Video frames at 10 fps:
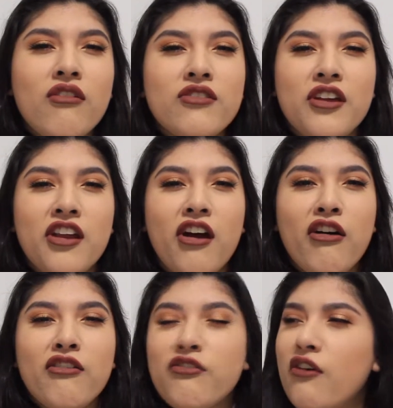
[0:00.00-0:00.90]
You
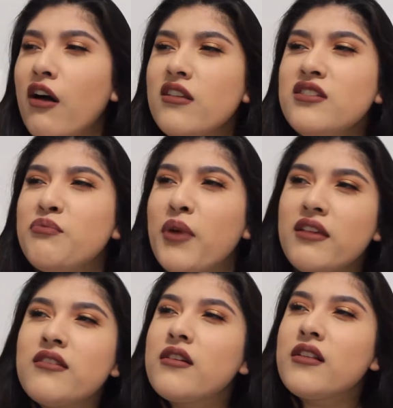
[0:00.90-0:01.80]
know, fall is
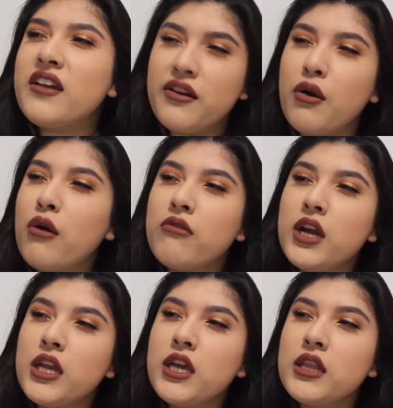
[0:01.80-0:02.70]
basically here
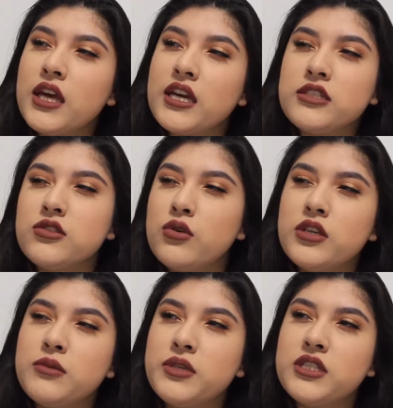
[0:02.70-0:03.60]
already. Like, it's
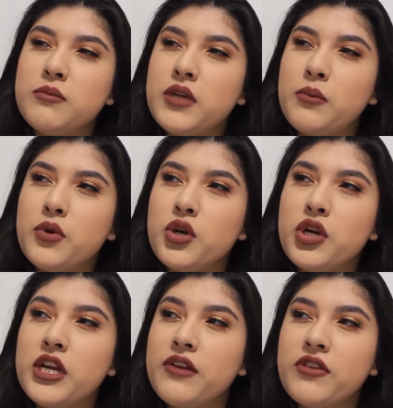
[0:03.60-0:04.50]
going to be September
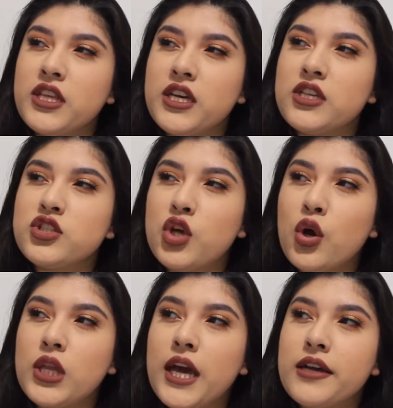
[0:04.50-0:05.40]
and everything,
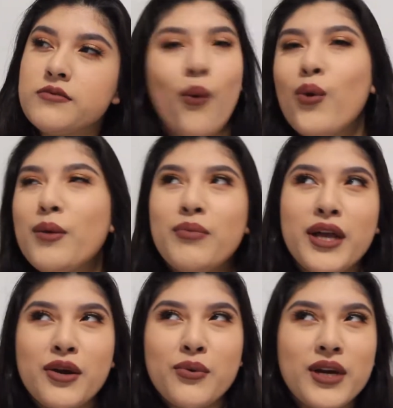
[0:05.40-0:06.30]
so like what
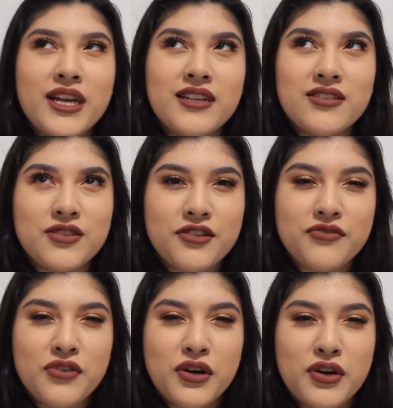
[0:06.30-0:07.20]
better way to start
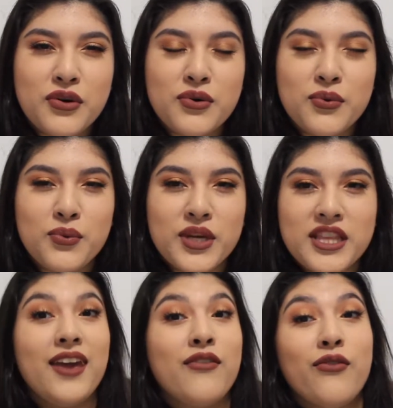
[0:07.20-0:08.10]
fall
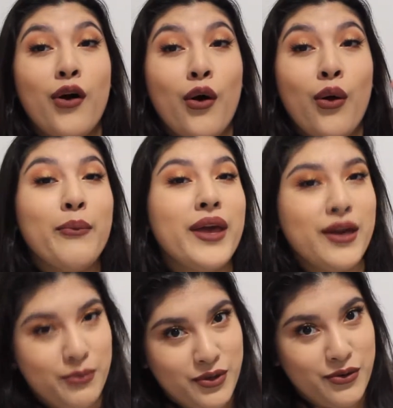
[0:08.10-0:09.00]
with a fall
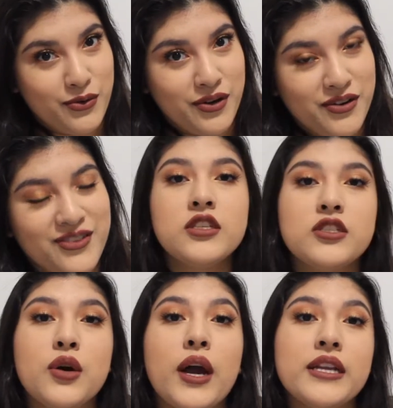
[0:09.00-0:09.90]
makeup tutorial.
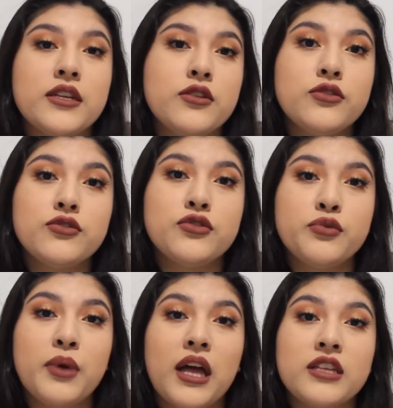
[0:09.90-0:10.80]
So I did use two
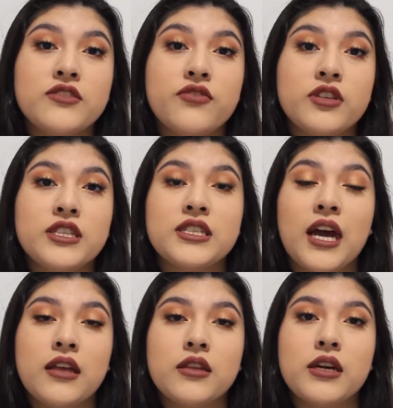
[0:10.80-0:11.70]
palettes for this
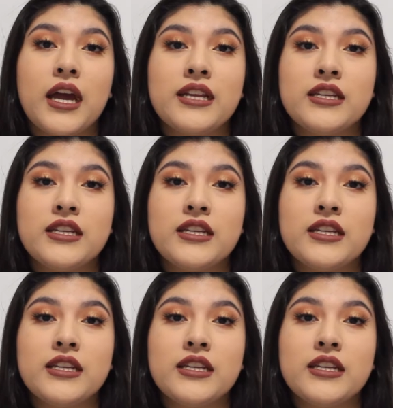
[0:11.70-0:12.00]
eye look.